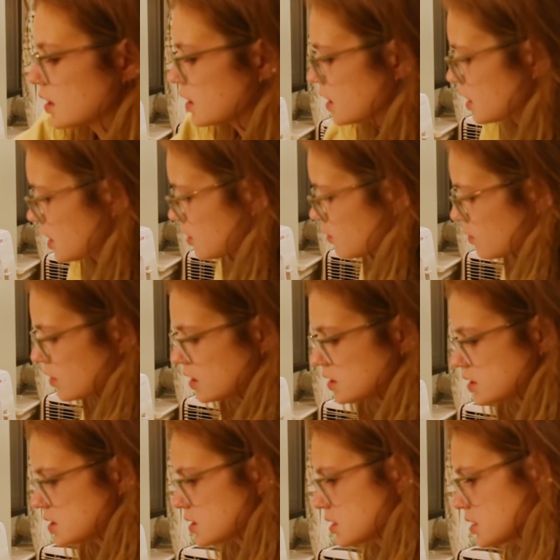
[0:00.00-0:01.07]
And I
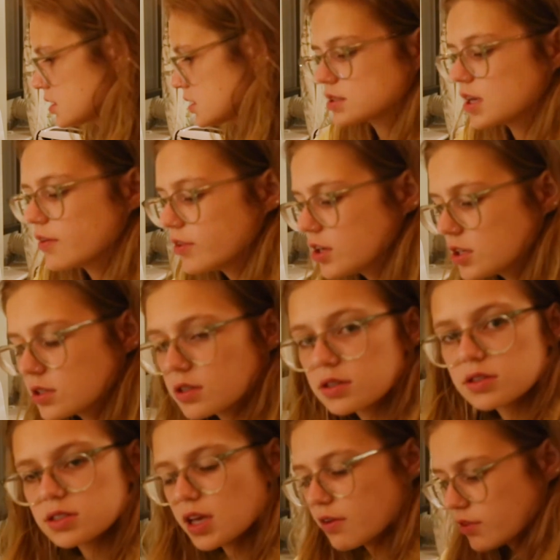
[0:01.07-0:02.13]
want 7
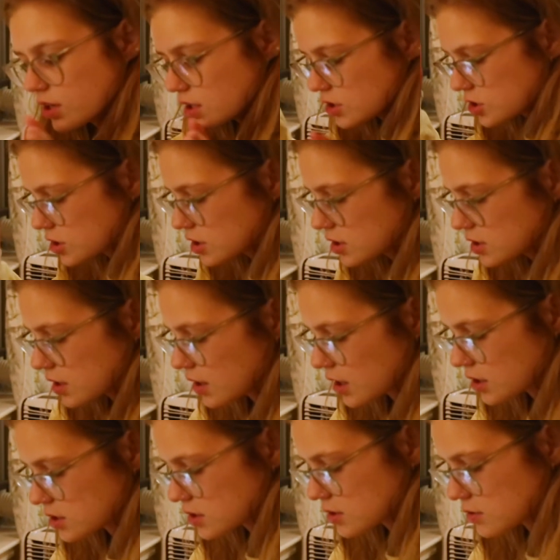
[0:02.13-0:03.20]
inches
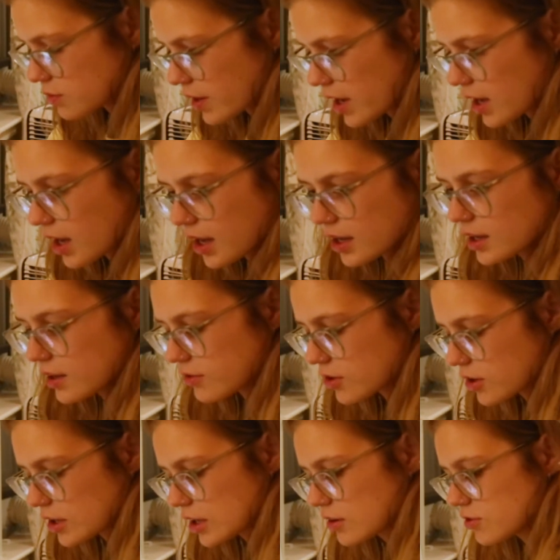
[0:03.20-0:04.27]
this way. I have no
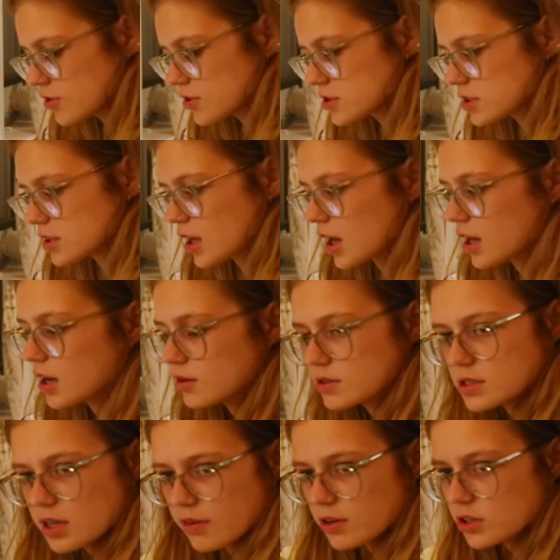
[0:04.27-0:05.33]
idea if you can see that. I
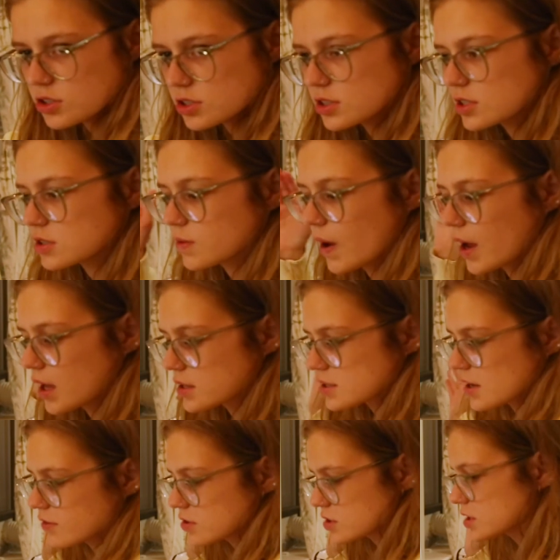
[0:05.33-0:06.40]
want 7 inches this way and
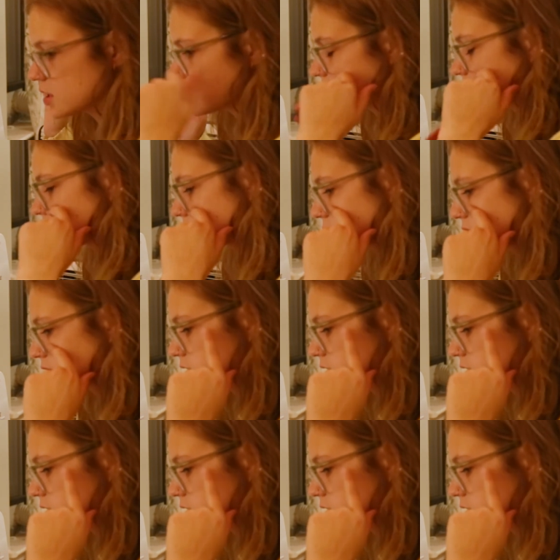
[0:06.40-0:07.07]
17 inches